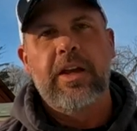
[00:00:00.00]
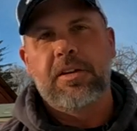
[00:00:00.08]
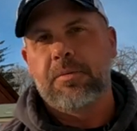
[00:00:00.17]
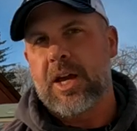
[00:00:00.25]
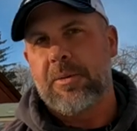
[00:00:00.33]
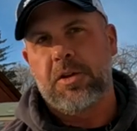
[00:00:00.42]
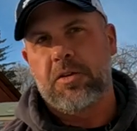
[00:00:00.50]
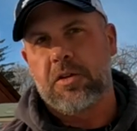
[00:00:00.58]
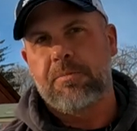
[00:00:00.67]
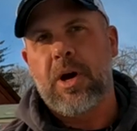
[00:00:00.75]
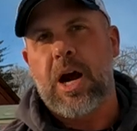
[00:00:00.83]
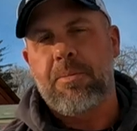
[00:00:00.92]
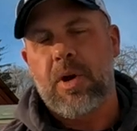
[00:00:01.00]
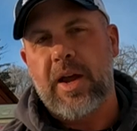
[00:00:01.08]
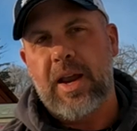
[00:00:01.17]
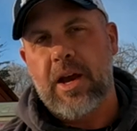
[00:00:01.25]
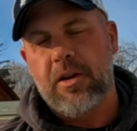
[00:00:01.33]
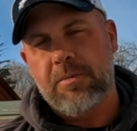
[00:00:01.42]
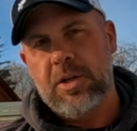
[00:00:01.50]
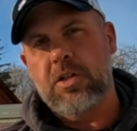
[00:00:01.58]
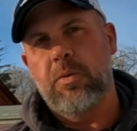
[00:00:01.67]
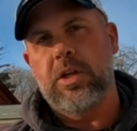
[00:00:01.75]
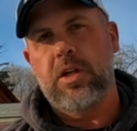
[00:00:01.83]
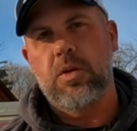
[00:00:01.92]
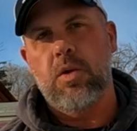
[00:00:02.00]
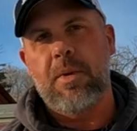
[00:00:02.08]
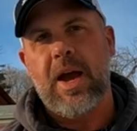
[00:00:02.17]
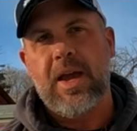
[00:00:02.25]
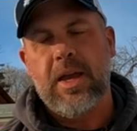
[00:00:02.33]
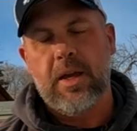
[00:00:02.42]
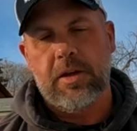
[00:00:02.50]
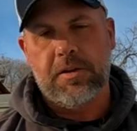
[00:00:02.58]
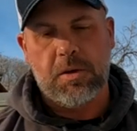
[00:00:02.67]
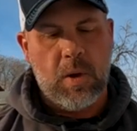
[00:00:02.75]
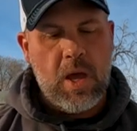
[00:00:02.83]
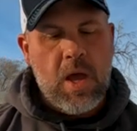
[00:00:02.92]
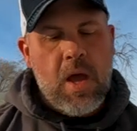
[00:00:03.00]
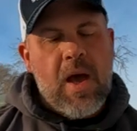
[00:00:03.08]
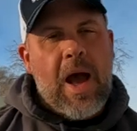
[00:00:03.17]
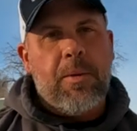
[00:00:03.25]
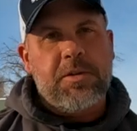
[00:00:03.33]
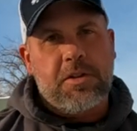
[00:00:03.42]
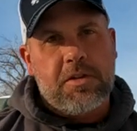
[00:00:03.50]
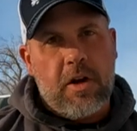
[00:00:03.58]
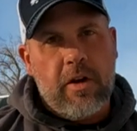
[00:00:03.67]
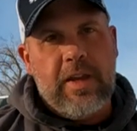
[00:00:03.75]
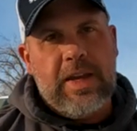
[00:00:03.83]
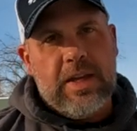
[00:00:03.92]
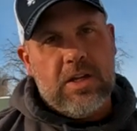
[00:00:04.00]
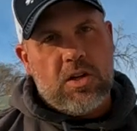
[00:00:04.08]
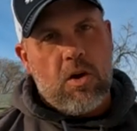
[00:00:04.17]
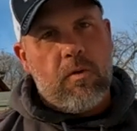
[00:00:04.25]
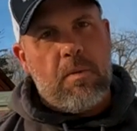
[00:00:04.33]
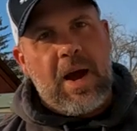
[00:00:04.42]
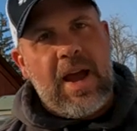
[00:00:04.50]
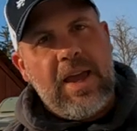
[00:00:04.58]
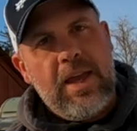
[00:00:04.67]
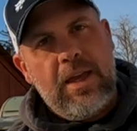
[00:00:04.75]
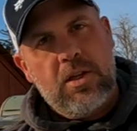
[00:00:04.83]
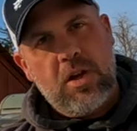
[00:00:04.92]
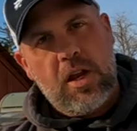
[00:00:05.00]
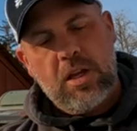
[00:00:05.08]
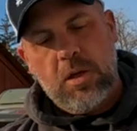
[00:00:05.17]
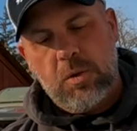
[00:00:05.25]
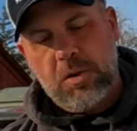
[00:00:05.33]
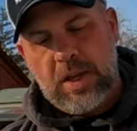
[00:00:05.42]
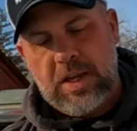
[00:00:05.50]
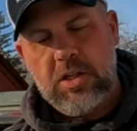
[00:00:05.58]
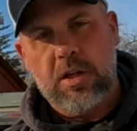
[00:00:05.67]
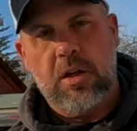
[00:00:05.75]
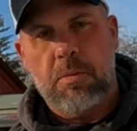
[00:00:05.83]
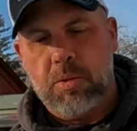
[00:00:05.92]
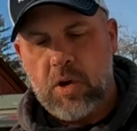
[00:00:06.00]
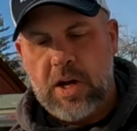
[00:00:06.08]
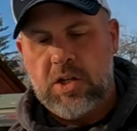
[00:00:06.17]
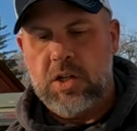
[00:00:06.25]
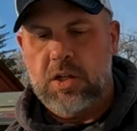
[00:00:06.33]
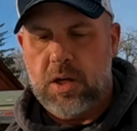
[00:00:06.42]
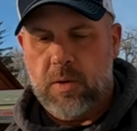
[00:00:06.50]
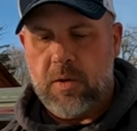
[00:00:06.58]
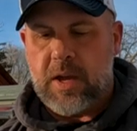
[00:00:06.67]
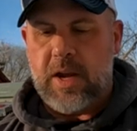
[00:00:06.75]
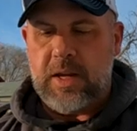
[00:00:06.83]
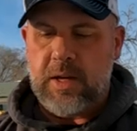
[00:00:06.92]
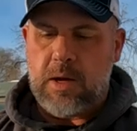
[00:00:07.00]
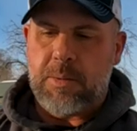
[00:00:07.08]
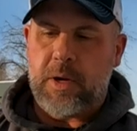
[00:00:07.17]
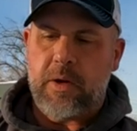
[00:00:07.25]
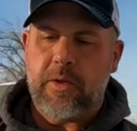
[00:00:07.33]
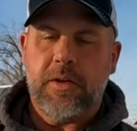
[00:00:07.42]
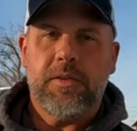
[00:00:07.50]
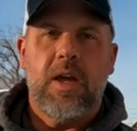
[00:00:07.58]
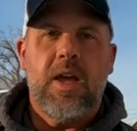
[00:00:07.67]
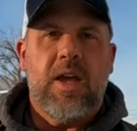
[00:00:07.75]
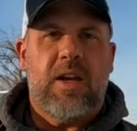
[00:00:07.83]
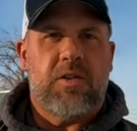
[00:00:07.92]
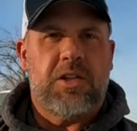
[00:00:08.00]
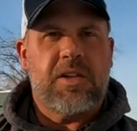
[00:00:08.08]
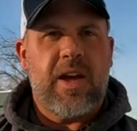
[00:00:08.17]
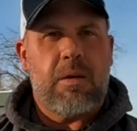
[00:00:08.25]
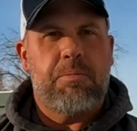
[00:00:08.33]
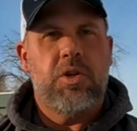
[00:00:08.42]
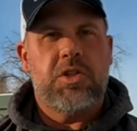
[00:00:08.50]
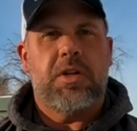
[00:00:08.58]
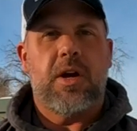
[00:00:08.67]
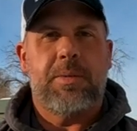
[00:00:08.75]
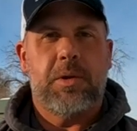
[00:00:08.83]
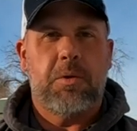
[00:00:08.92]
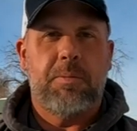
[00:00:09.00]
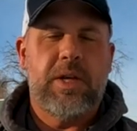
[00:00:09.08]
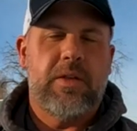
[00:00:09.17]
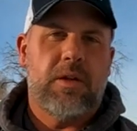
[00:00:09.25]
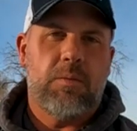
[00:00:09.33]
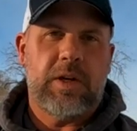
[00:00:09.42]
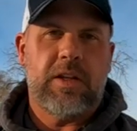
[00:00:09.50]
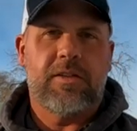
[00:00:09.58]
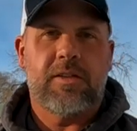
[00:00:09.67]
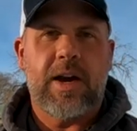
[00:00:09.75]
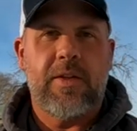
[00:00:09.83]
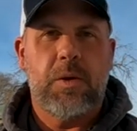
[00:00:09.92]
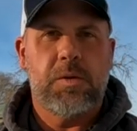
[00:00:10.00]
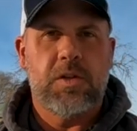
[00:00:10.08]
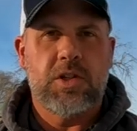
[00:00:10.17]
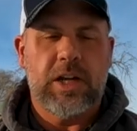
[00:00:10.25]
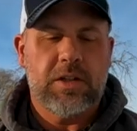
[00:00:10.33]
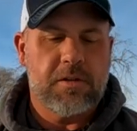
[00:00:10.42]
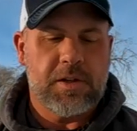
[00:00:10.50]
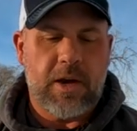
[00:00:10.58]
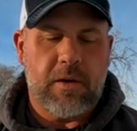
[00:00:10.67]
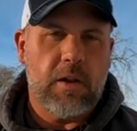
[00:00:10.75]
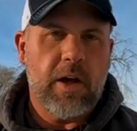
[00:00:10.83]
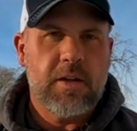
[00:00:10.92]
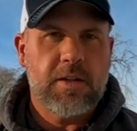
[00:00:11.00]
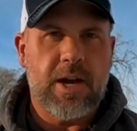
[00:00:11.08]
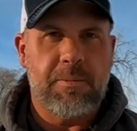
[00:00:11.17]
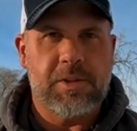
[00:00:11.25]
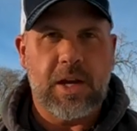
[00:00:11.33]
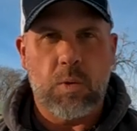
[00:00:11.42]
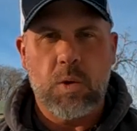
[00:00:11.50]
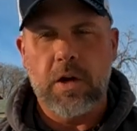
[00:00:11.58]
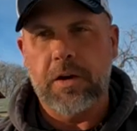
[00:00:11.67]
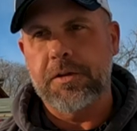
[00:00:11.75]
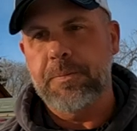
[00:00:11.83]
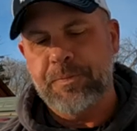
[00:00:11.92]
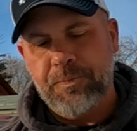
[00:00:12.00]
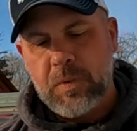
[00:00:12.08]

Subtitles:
Sometimes they'll just pop right out, especially when you do it by hand. So I was just turning the engine over by hand, trying to use engine compression. You know, it'll kind of get up under this, and I'll just kind of push it up a little bit, and then we can slide those injectors out. And a lot of times that works.